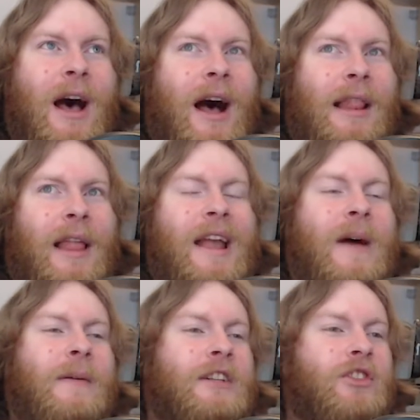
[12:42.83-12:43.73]
i like
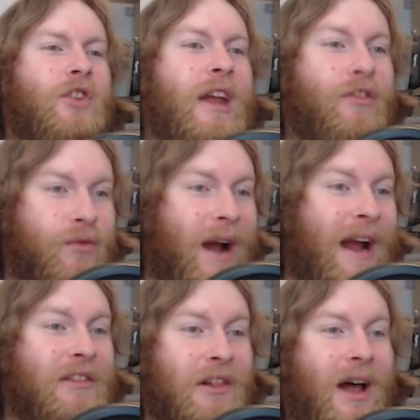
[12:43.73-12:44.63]
how it
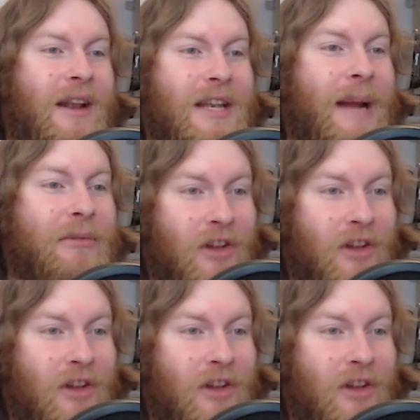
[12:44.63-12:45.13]
tries a lot of times